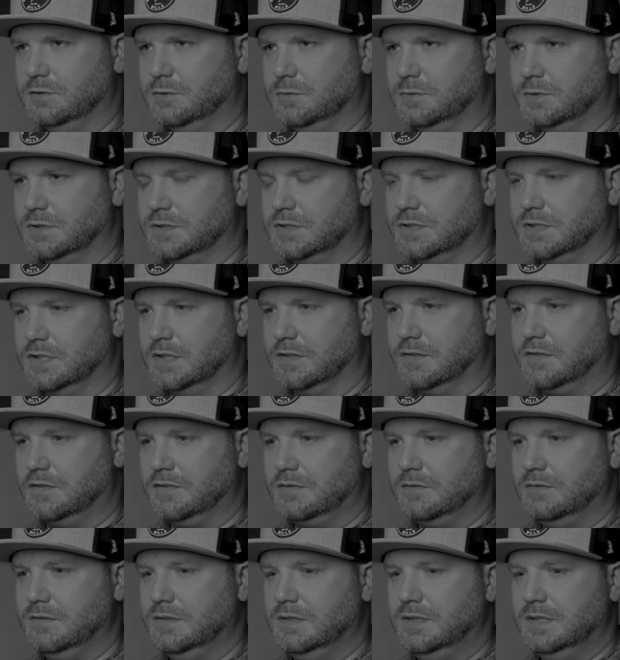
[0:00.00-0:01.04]
was
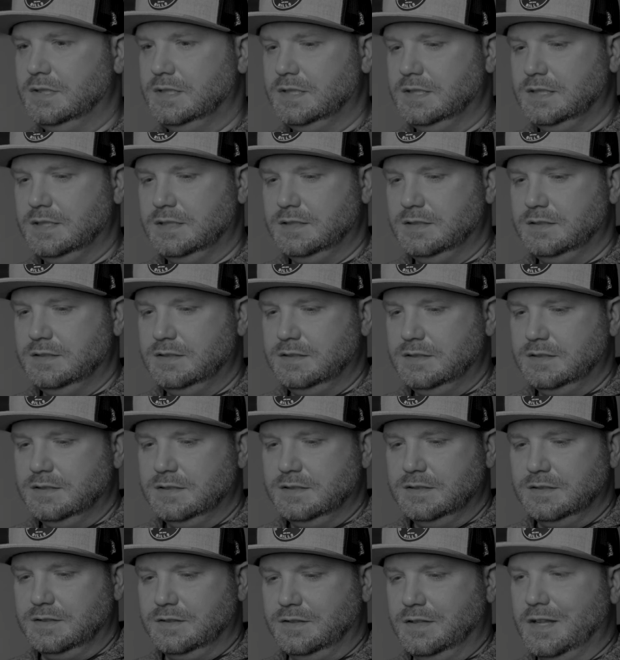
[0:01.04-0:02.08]
just
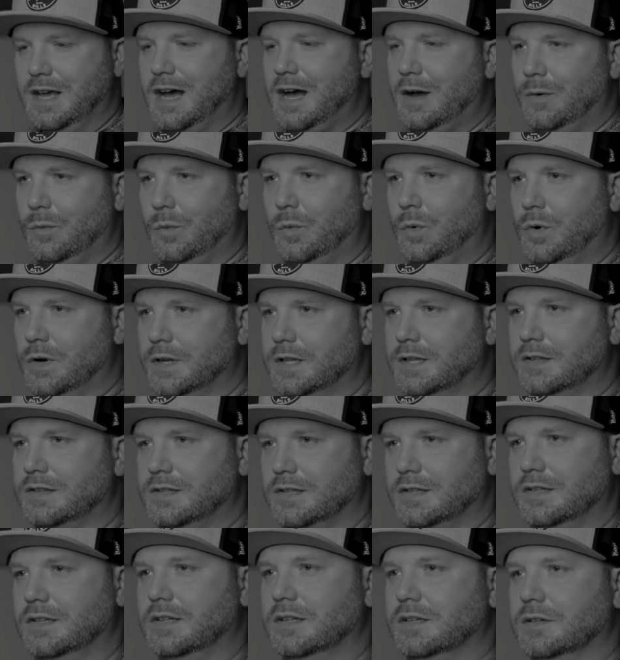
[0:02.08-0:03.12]
not wanting
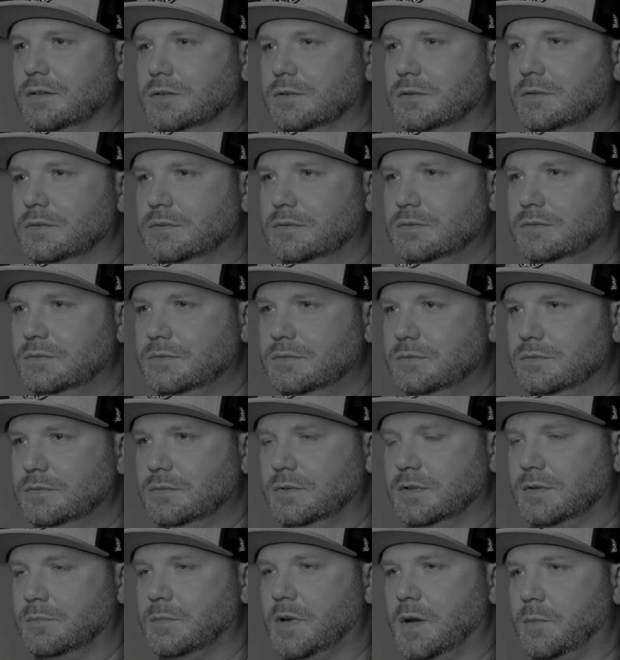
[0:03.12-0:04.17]
to deal
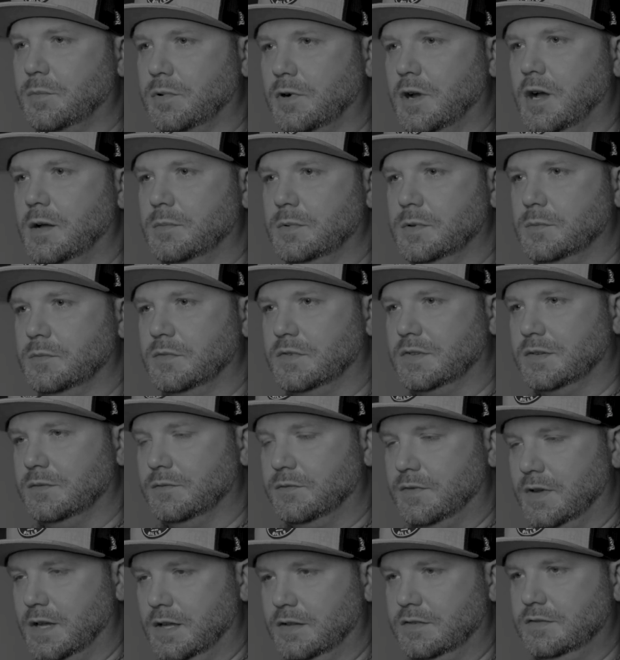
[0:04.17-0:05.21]
with my problems and
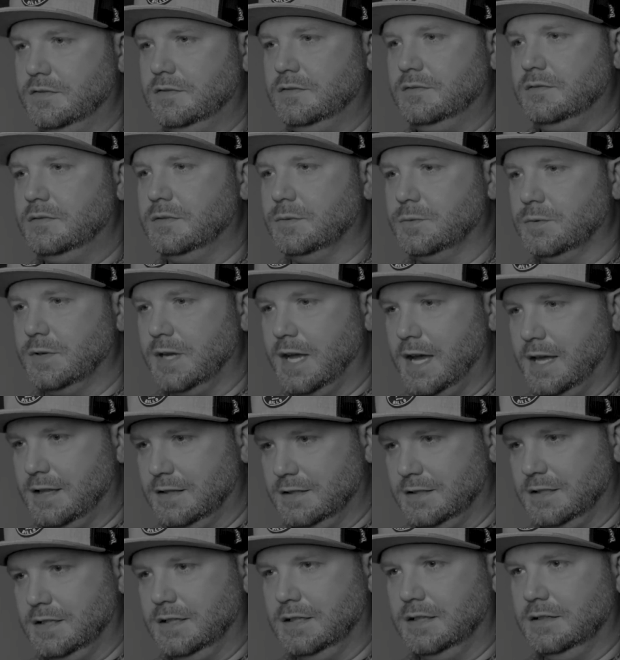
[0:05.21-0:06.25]
face the
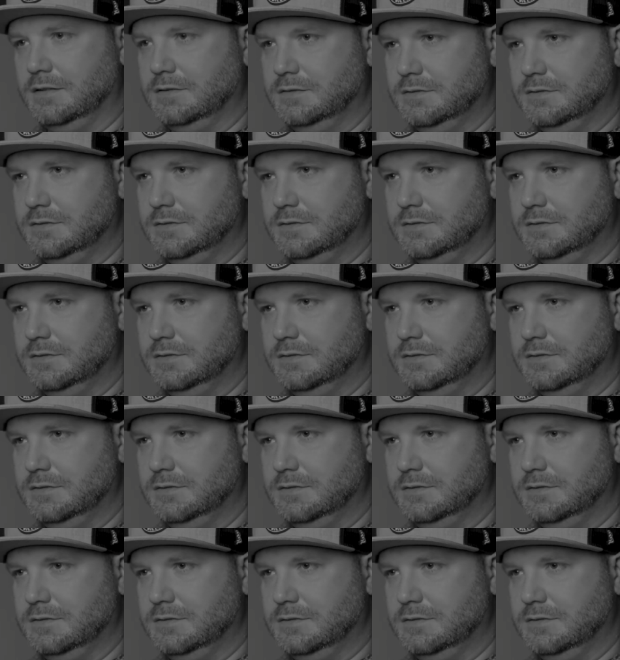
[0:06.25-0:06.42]
reality